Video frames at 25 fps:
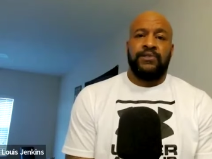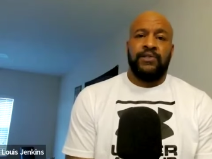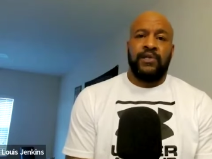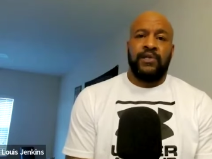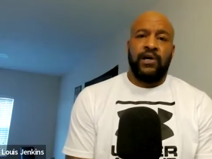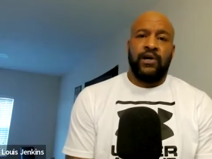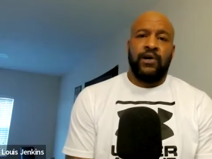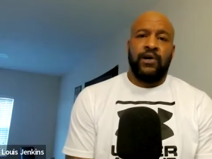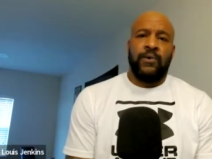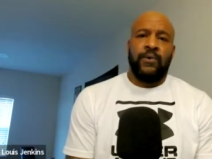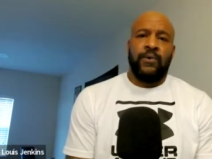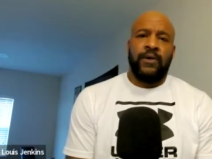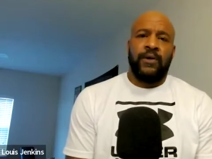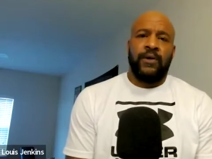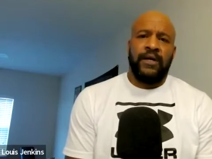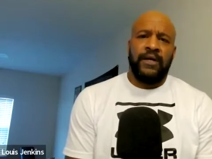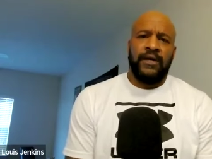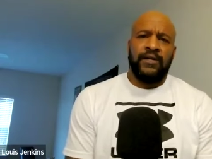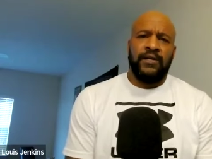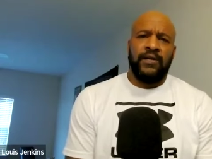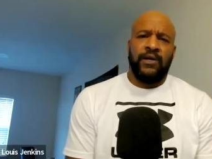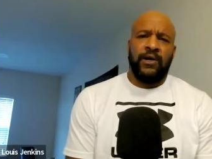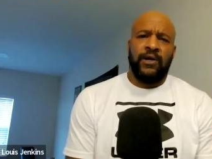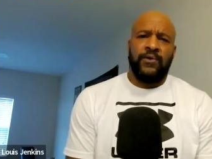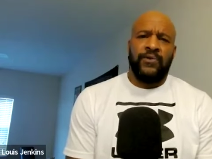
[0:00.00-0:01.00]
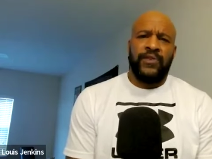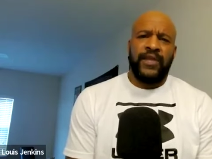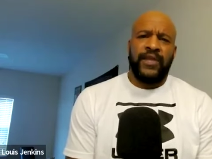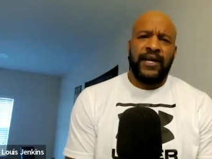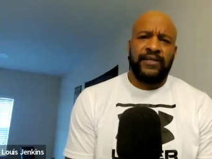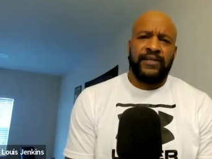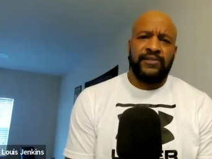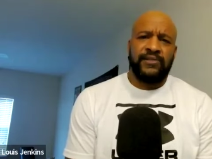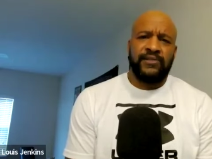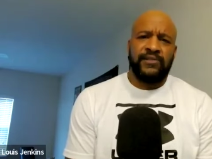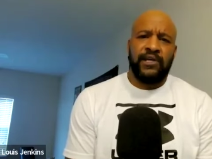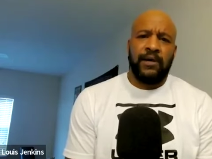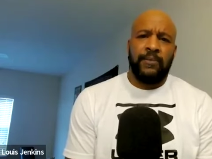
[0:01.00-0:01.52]
So, you know,
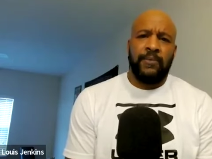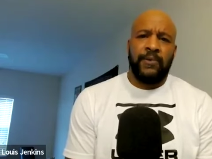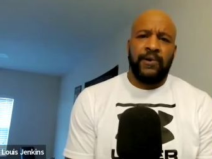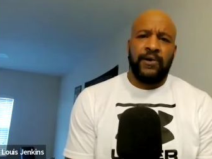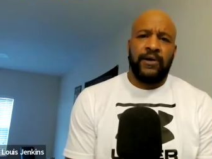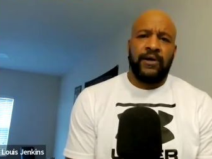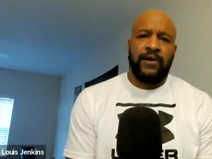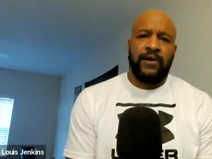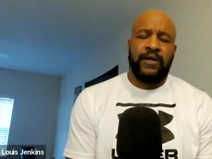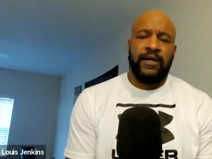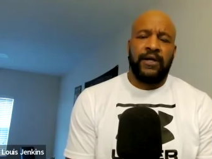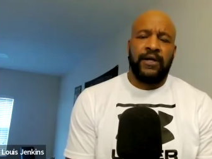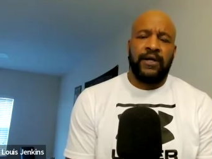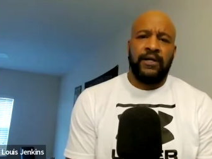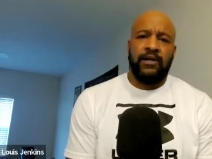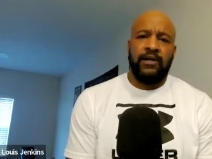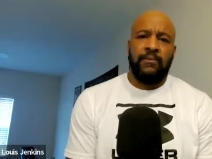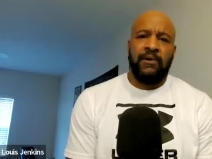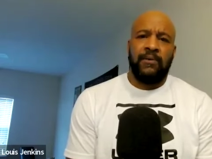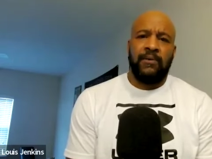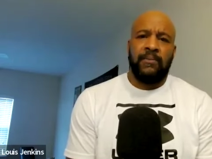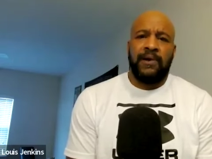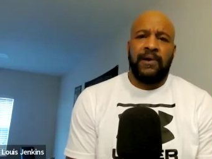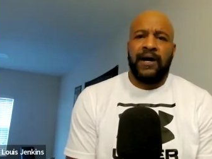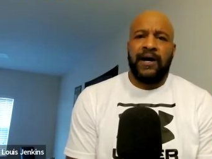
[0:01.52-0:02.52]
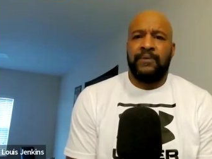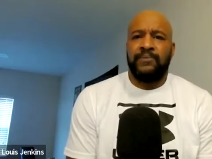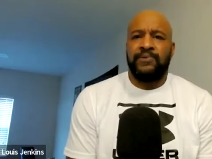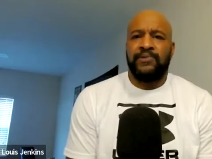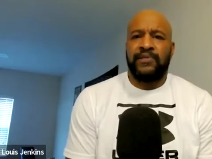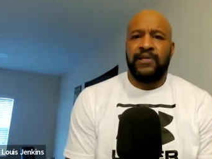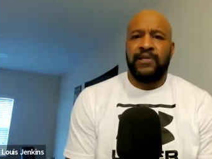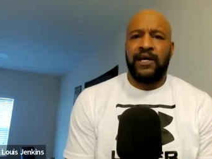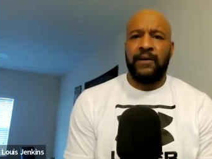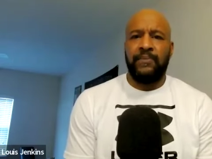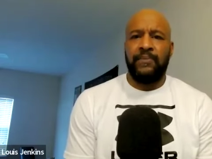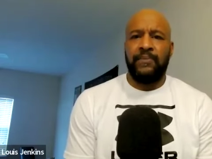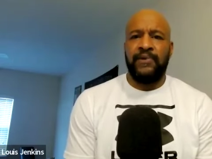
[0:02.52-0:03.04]
that summer, you know, my mom
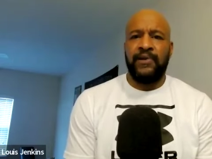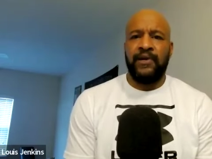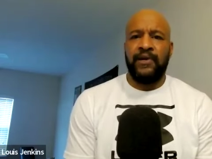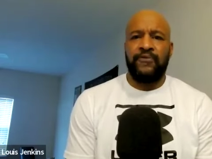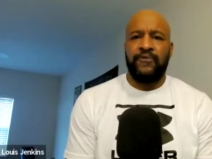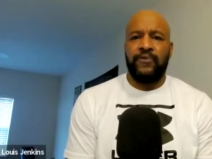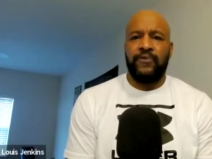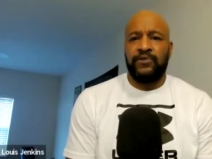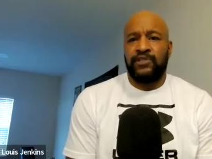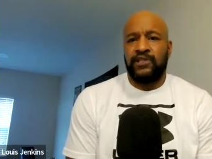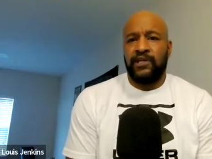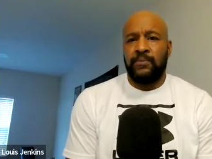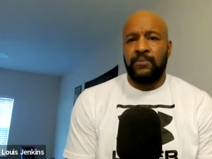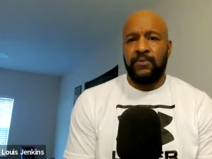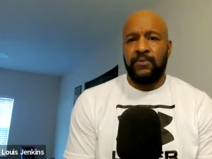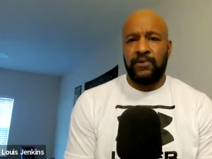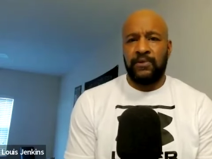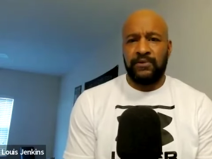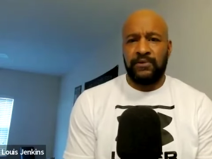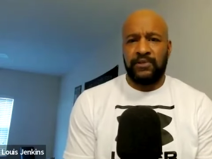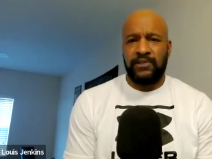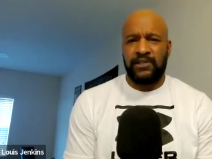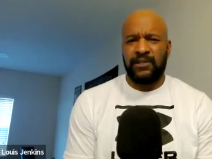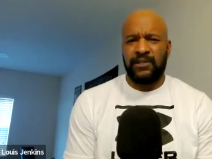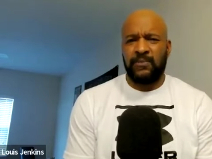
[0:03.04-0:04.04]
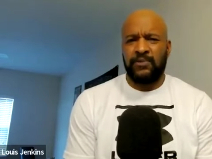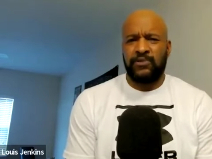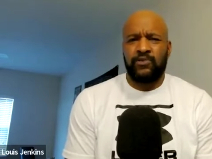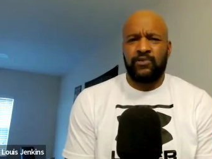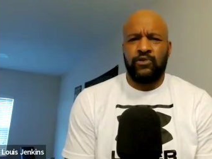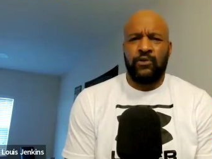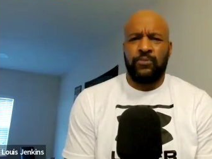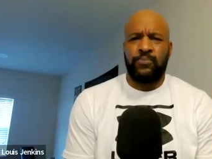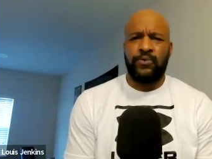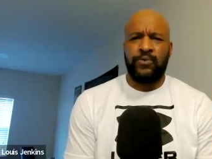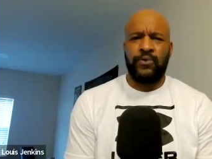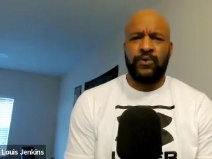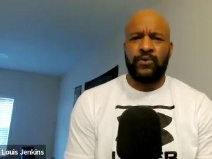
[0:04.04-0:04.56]
signed me up for some summer
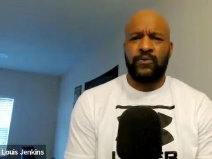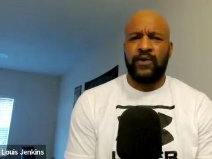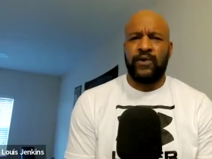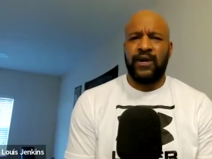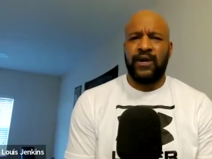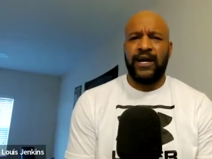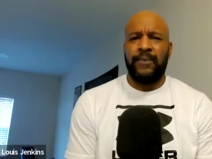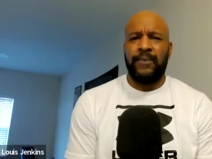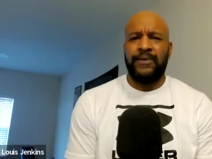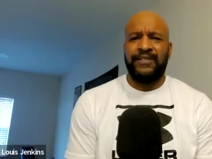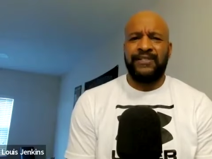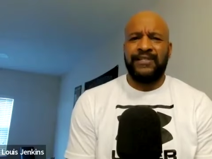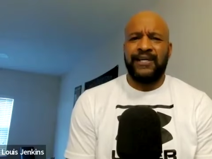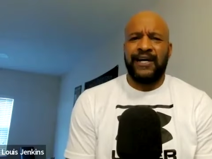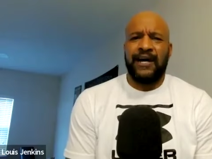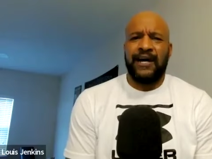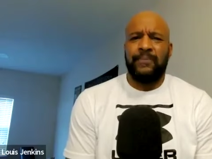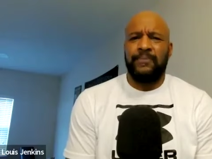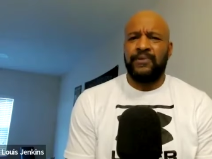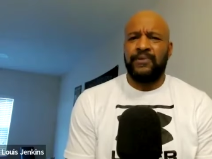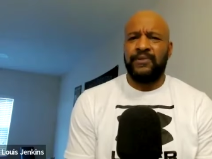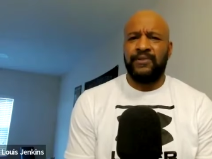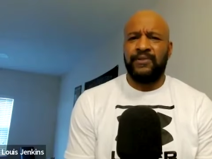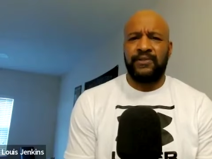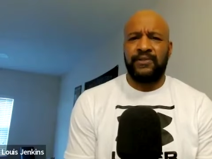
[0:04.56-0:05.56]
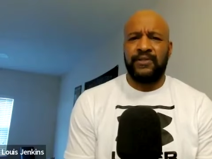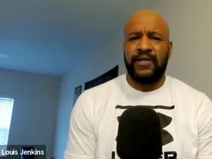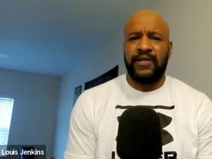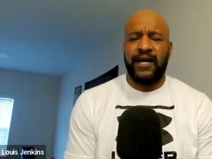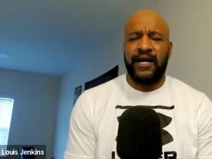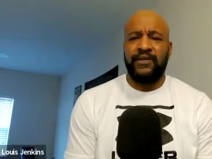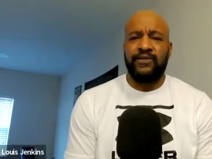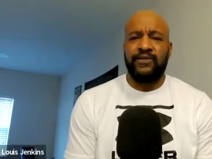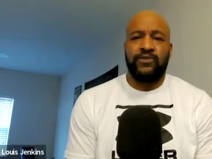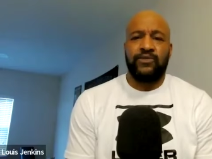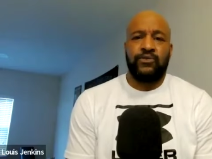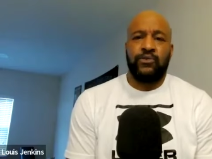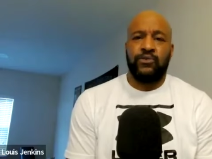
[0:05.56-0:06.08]
school program at Dobbins
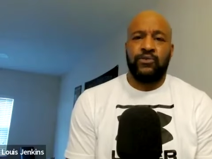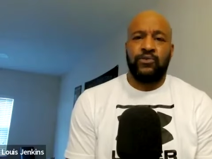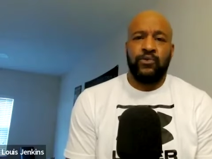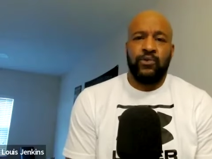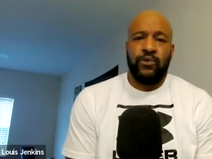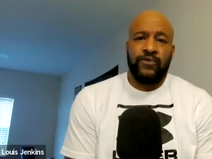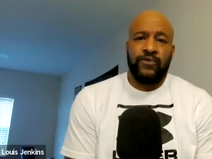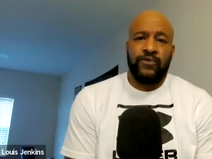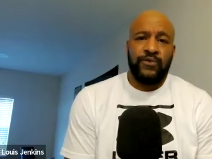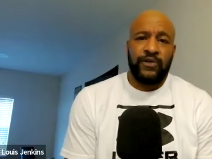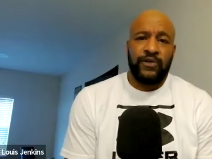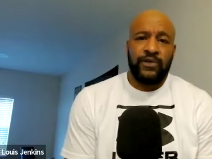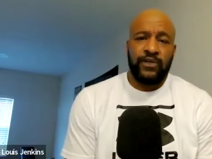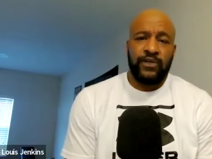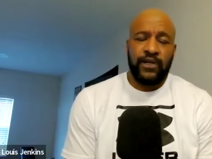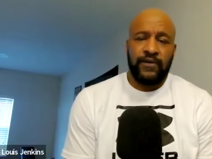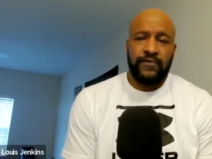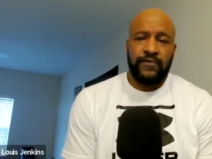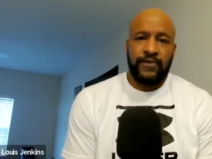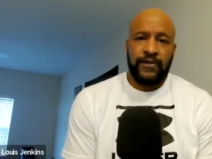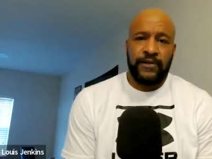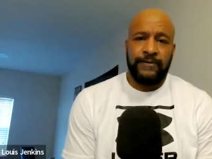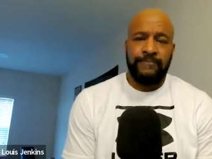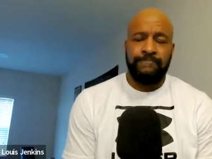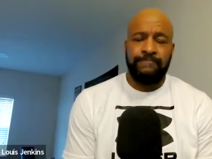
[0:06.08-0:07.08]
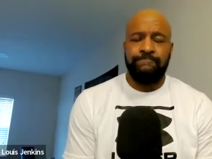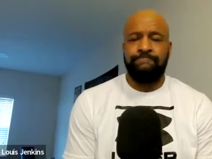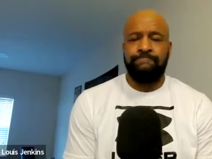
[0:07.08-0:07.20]
High School in North Philadelphia.